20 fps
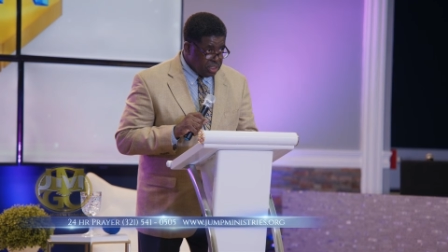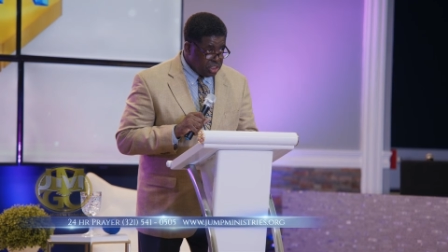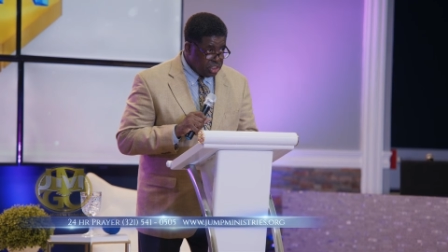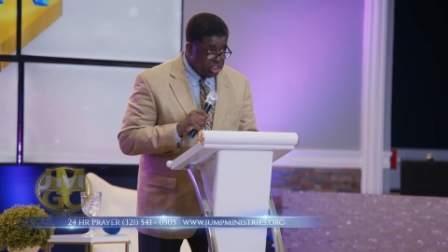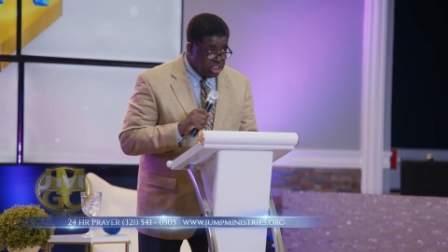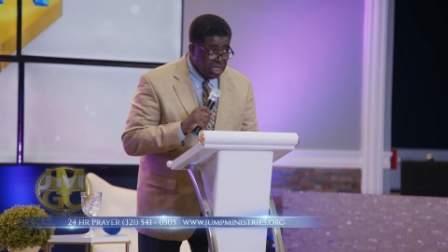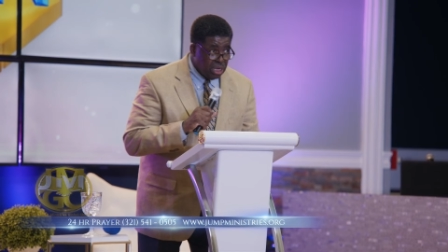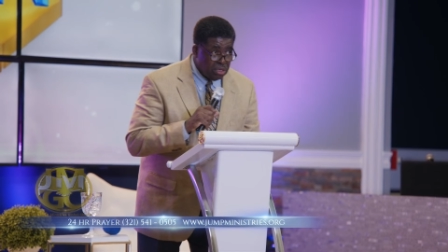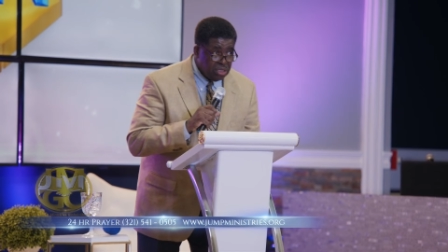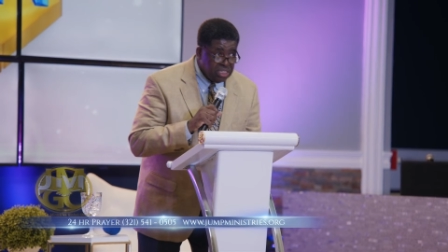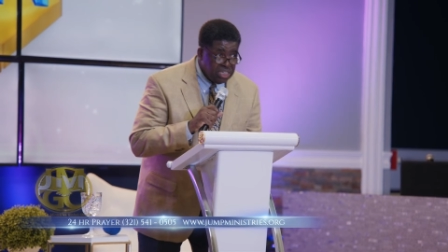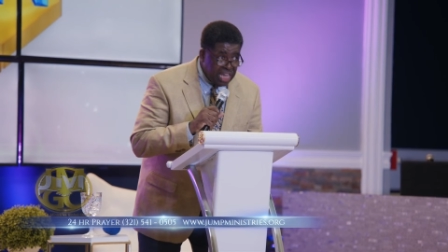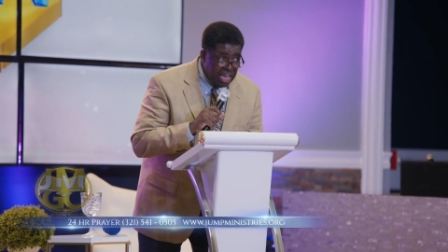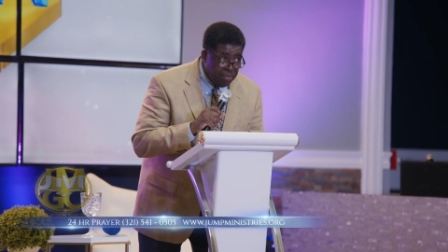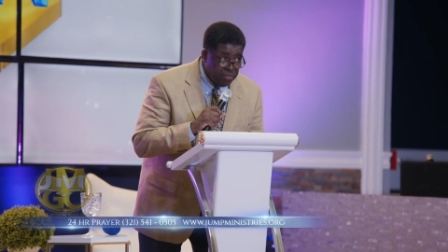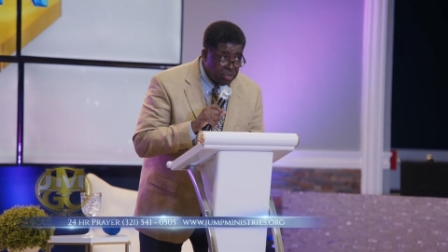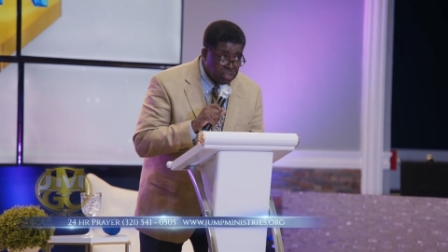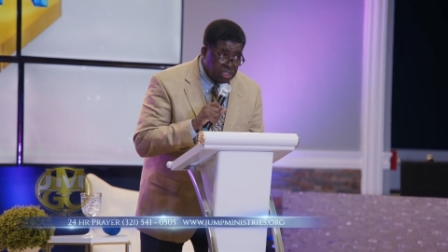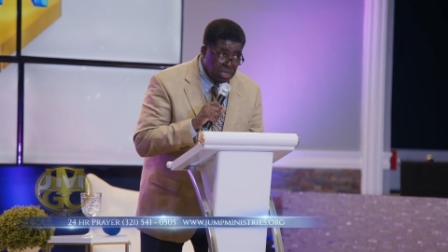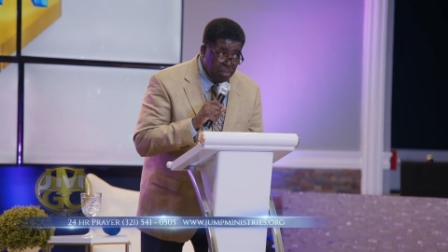shall
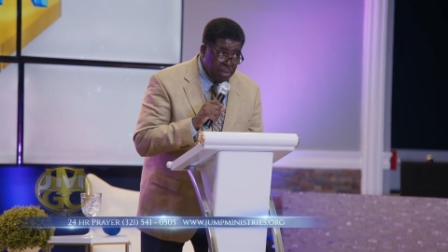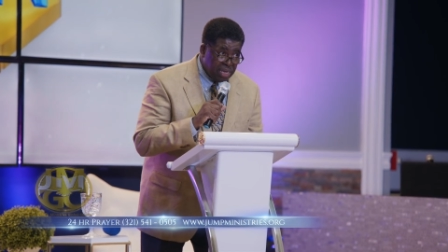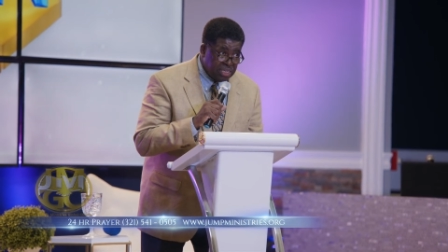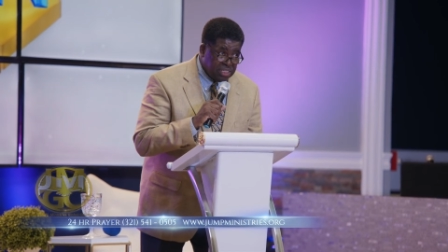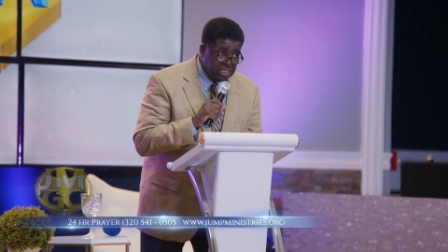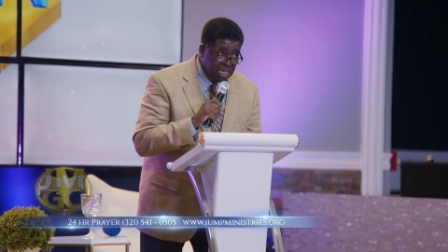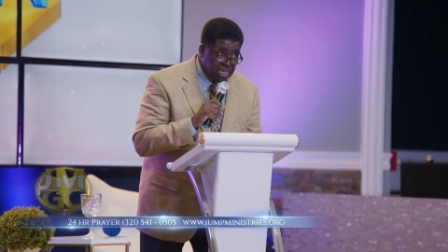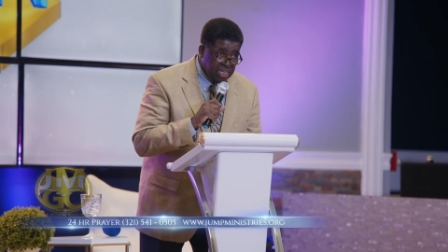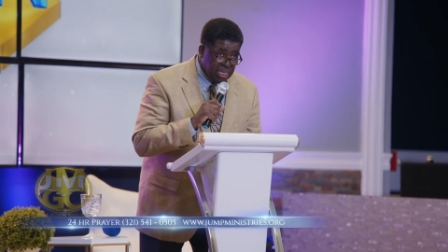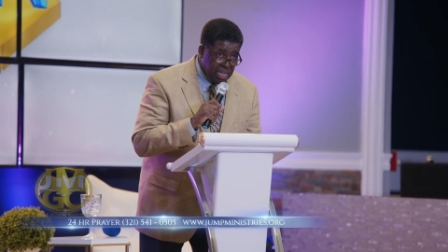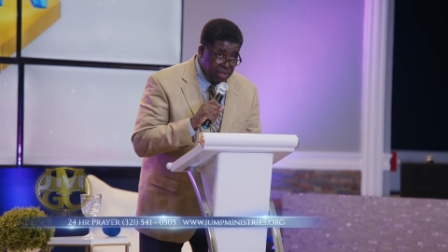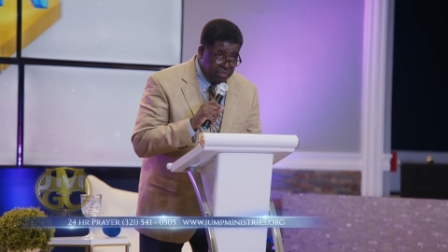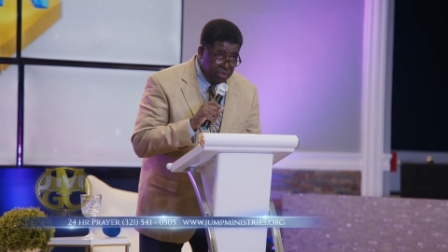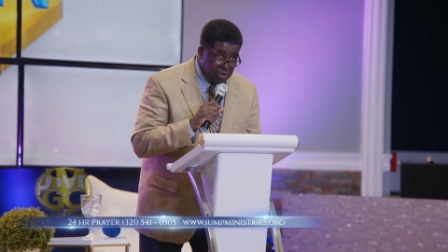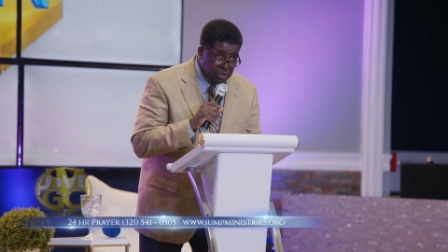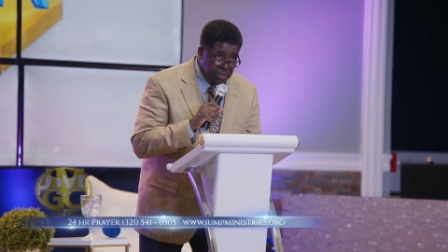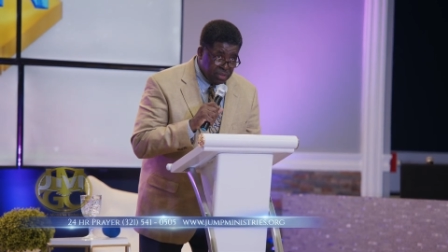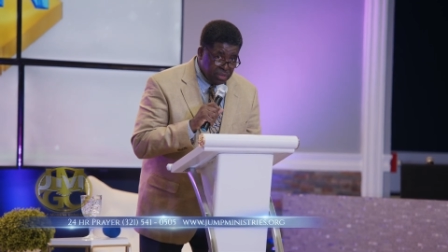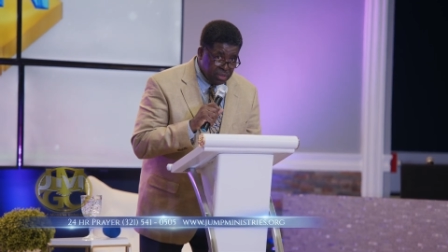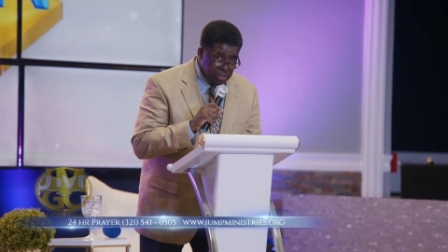never, somebody say never,
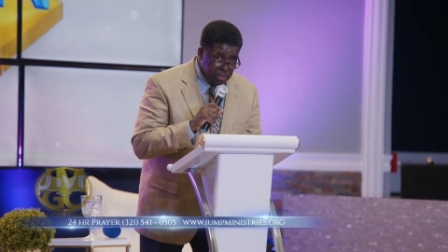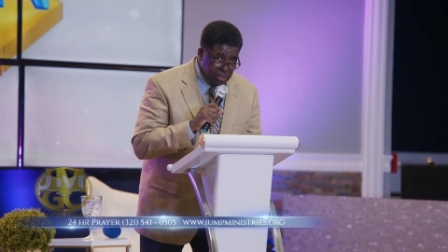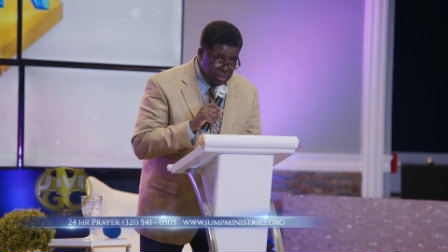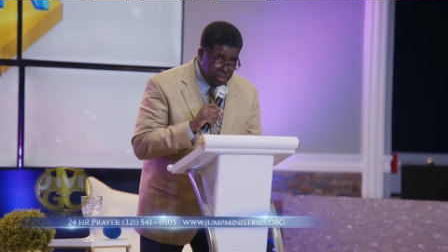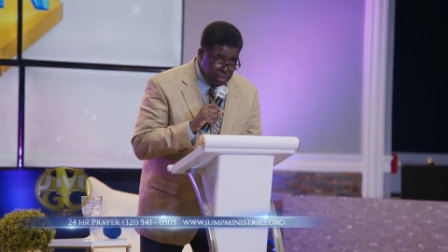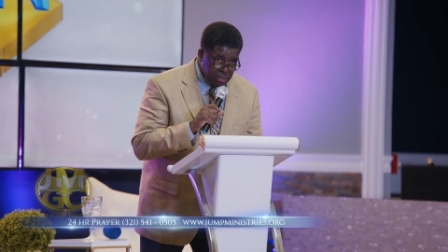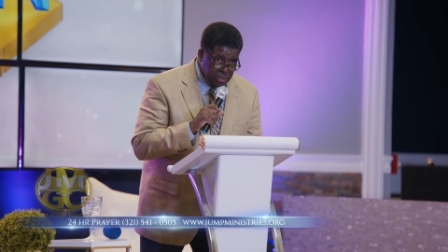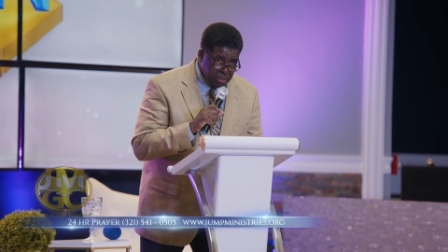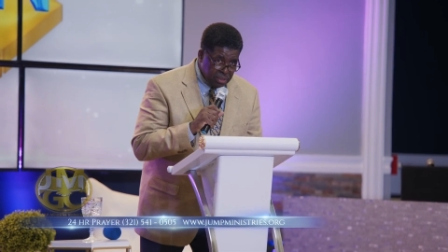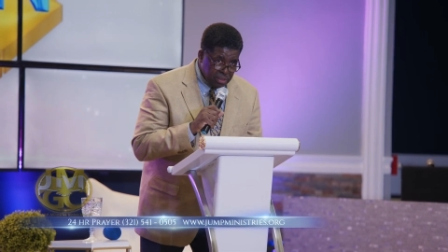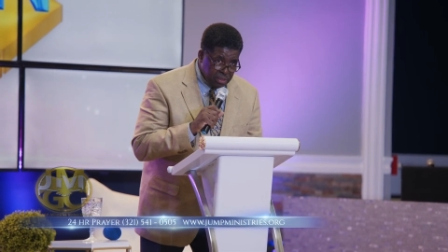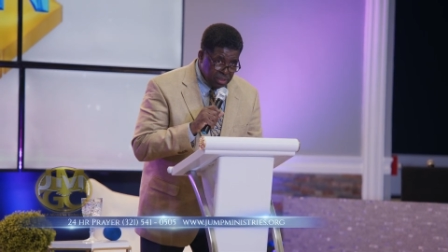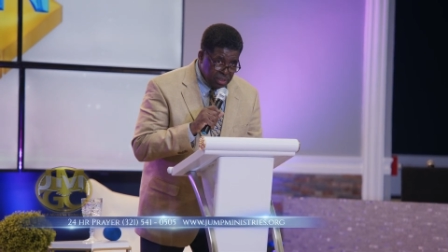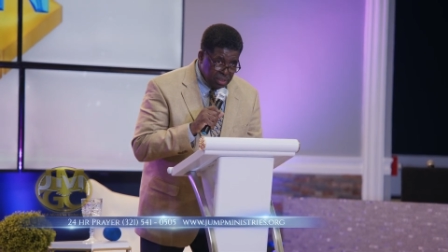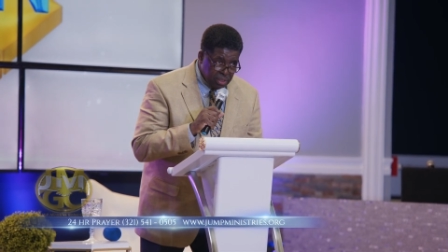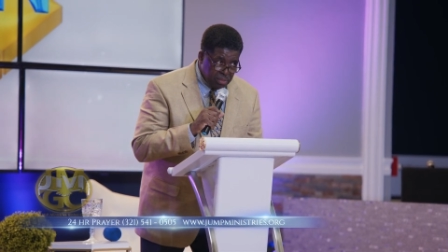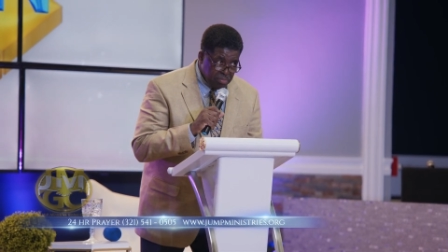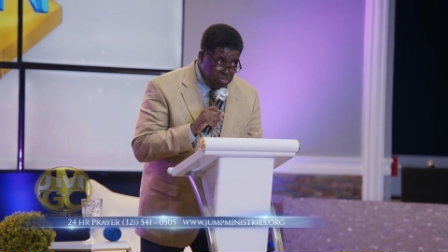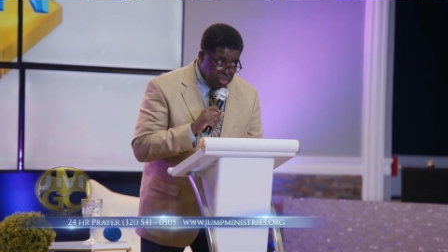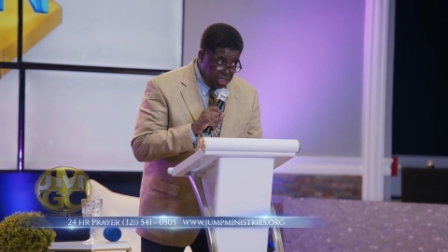
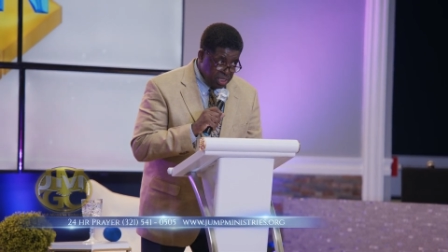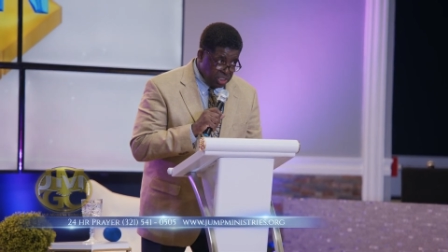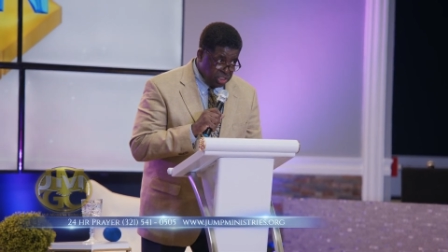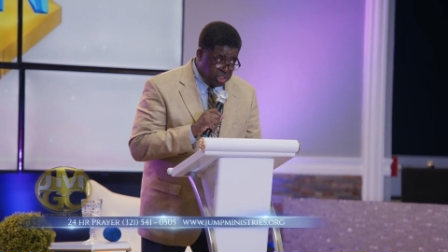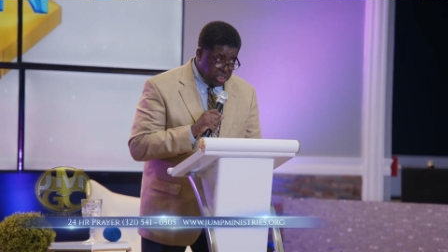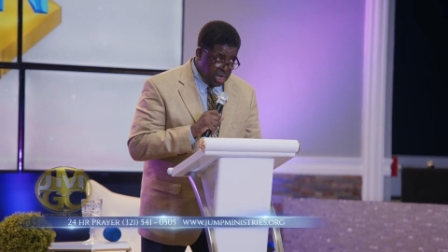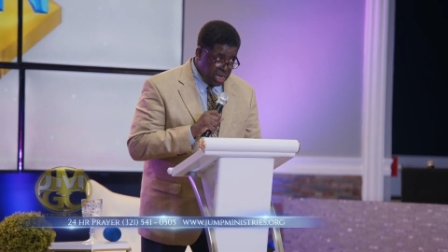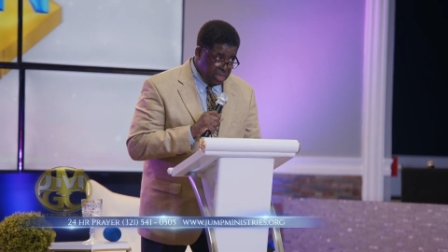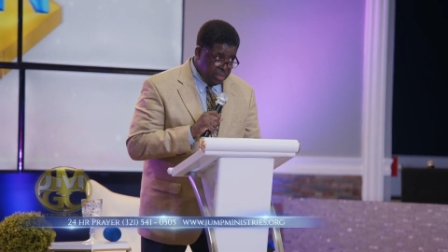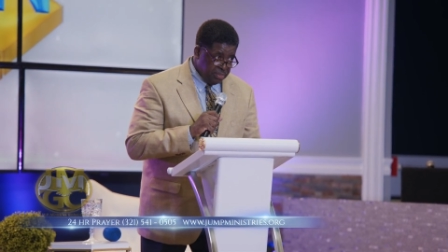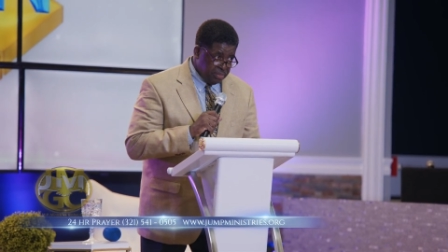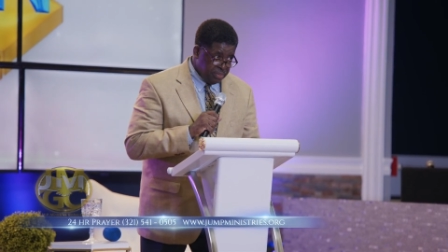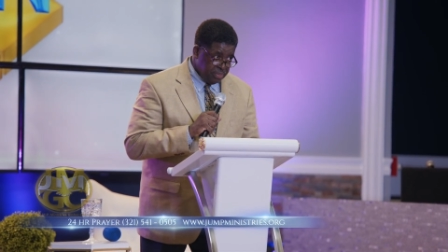be ashamed.